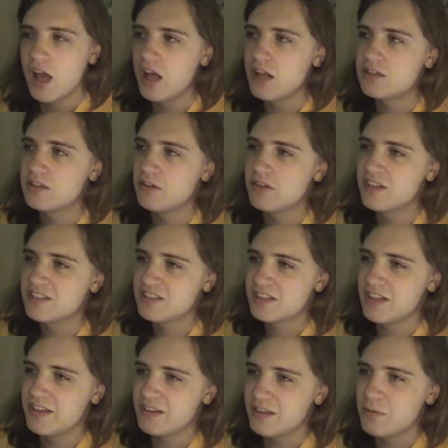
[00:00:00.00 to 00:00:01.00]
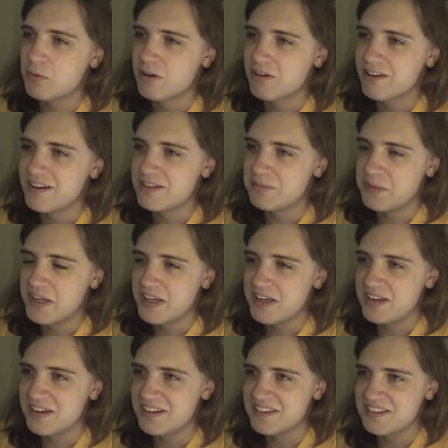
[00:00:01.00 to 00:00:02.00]
And so this slightly worries me
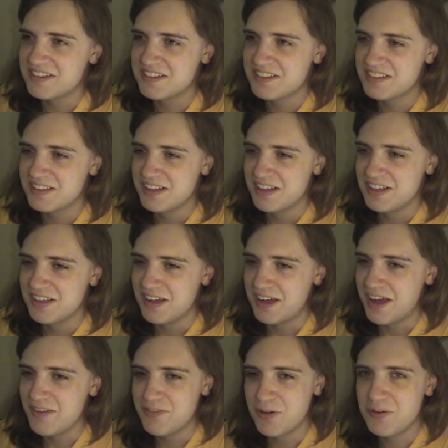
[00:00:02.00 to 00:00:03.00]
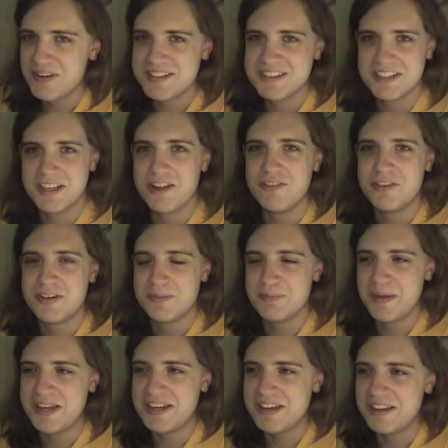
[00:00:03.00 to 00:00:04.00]
because I've always loved
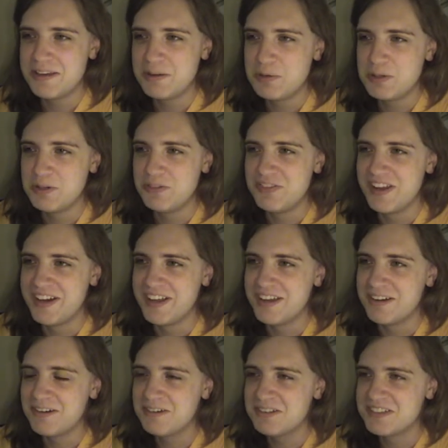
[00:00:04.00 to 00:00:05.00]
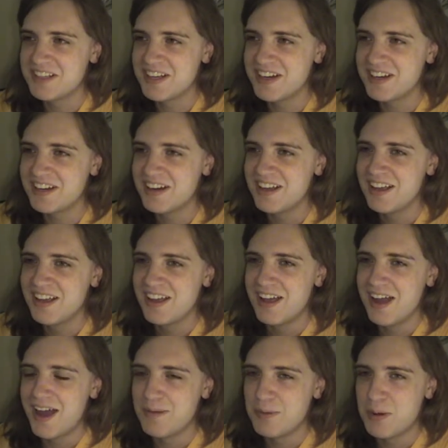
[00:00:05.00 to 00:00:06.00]
making YouTube videos, and
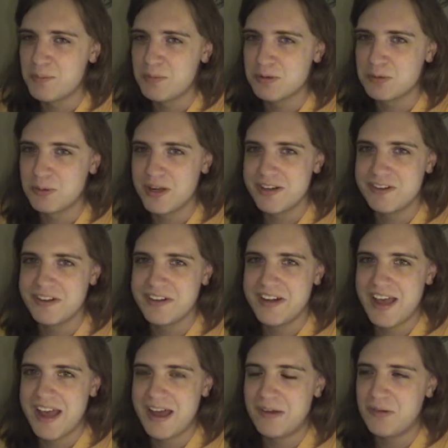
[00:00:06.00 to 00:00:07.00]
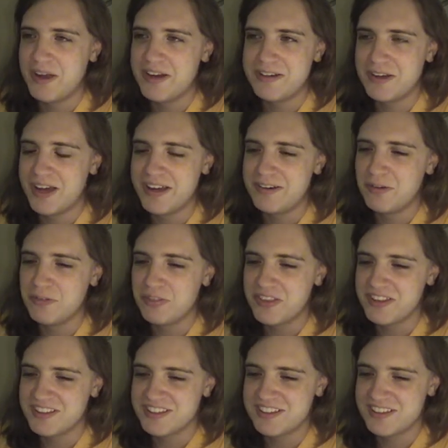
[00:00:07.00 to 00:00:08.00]
I'm almost wondering now, I don't
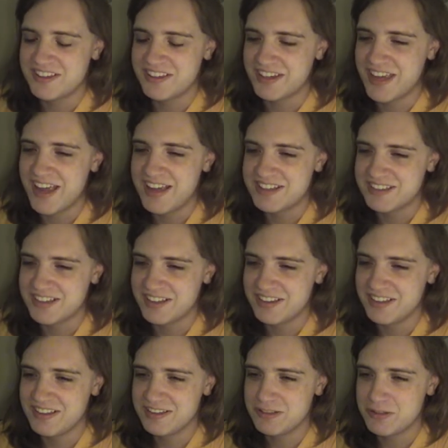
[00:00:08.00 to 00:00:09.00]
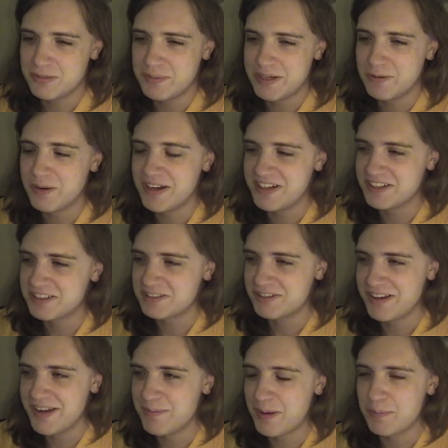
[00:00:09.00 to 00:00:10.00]
think this is the case, I think this would be quite
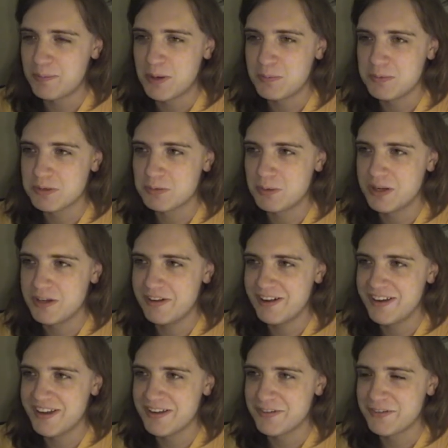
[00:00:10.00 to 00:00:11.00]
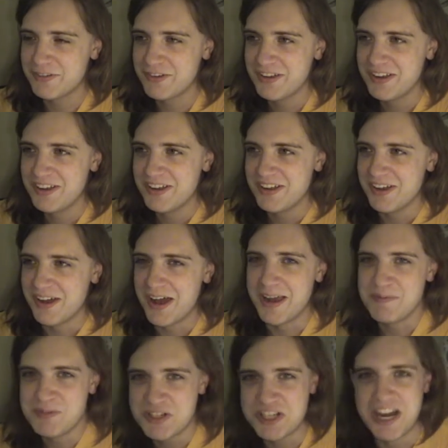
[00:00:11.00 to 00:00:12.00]
extreme, I'm almost wondering if
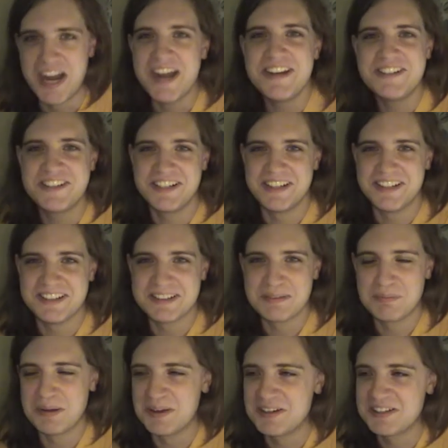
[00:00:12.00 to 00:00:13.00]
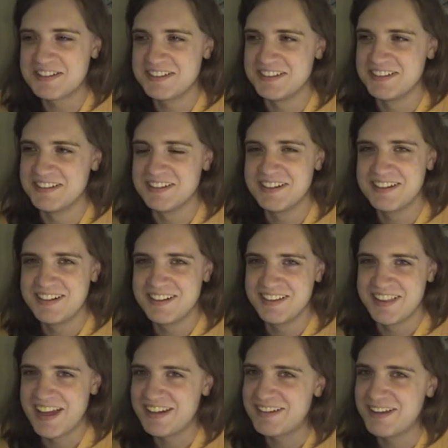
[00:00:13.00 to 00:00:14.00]
I'm changing as a person,
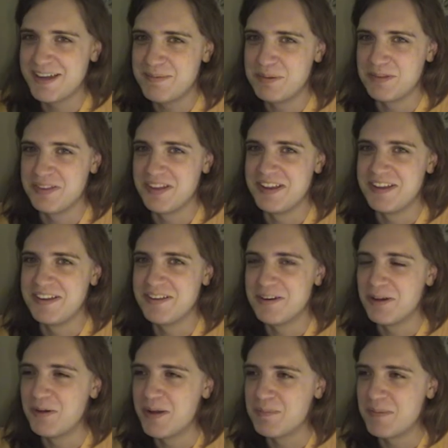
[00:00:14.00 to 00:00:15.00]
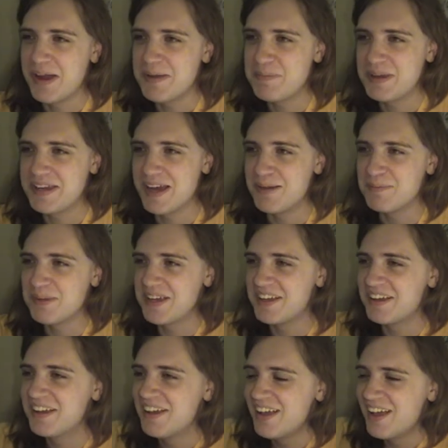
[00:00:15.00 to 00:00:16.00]
that type of thing, you know, am I becoming